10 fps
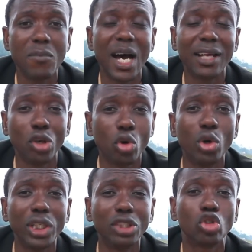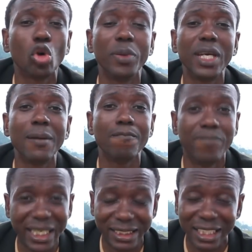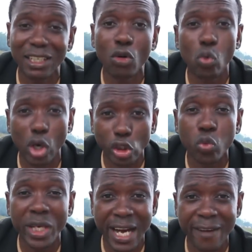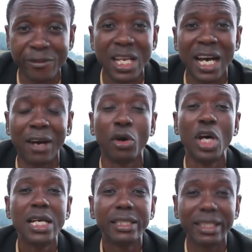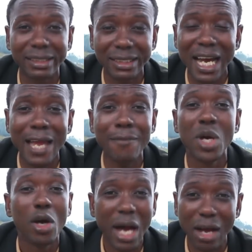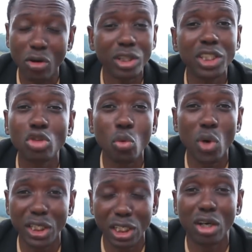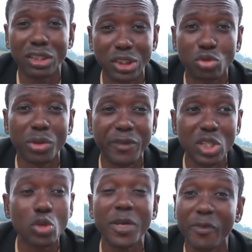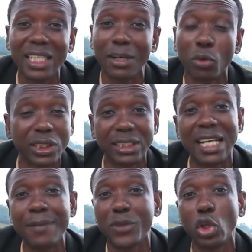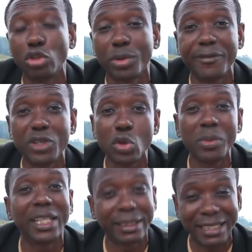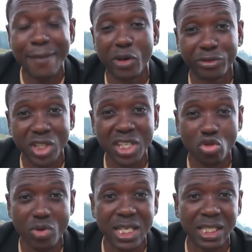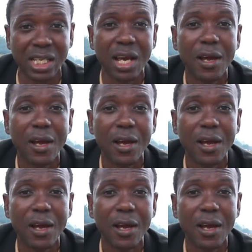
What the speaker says: are not going to be better than what we have now. The time, according to what the Lord has revealed to me, in fact, there was a time the Lord revealed to me, the time of distress,